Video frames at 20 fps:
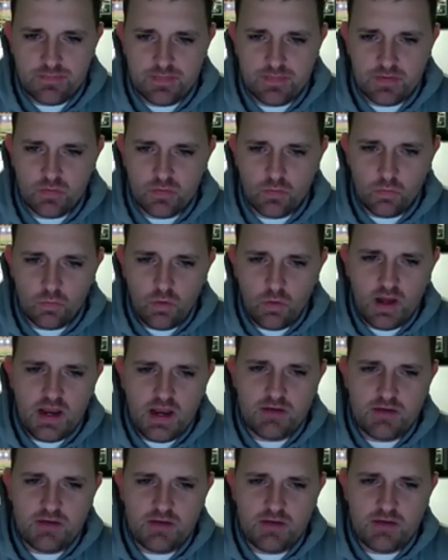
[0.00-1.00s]
What
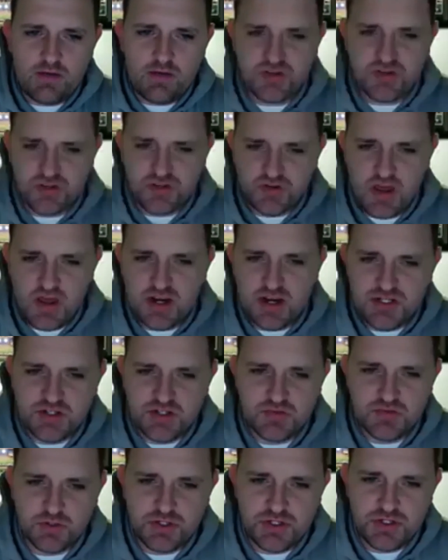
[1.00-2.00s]
advice or
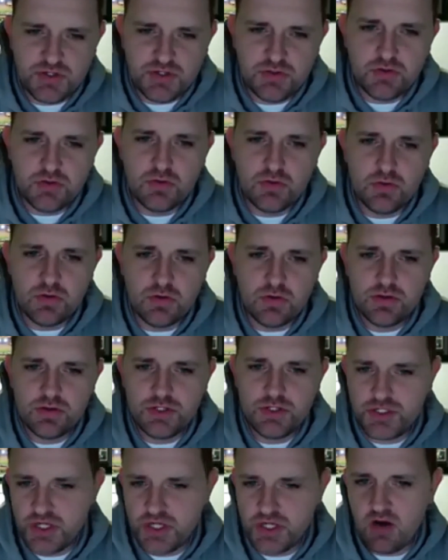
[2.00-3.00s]
strategies would you
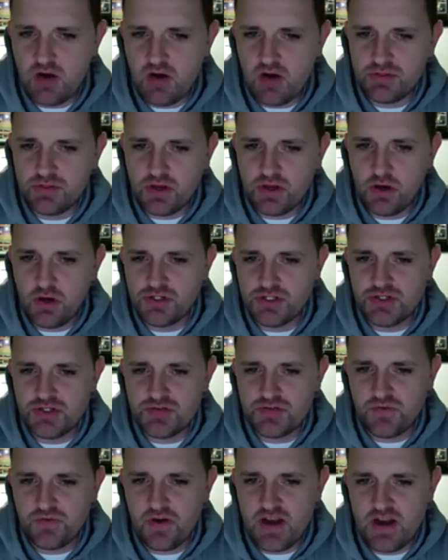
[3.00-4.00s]
share with coaches
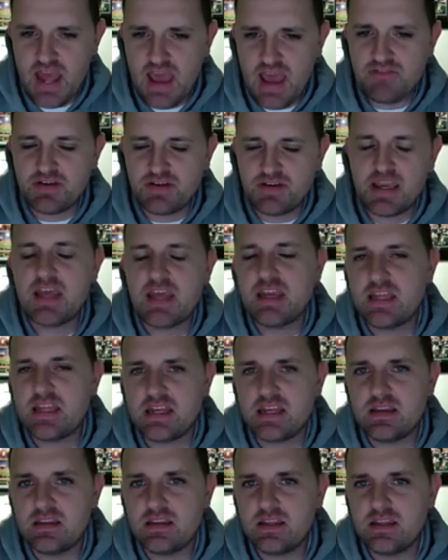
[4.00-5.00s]
for
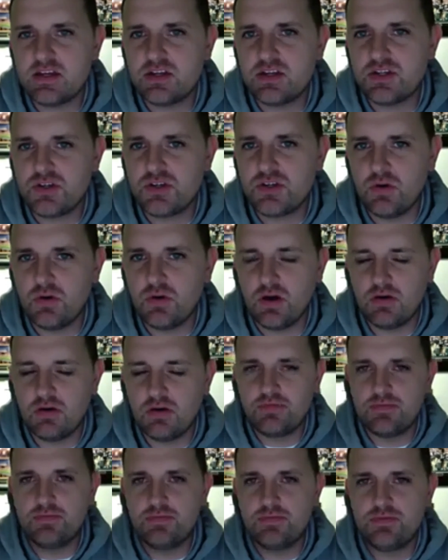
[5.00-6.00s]
navigating the issue of
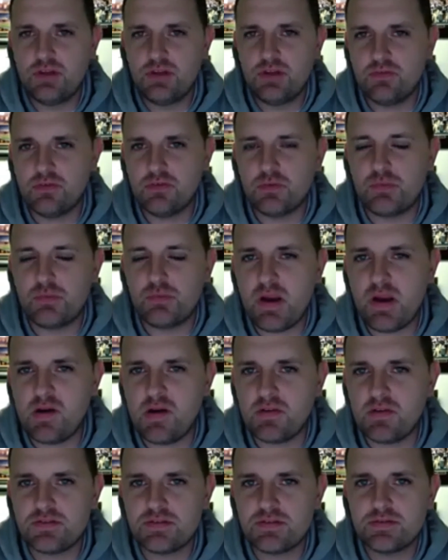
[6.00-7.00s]
dealing with parents?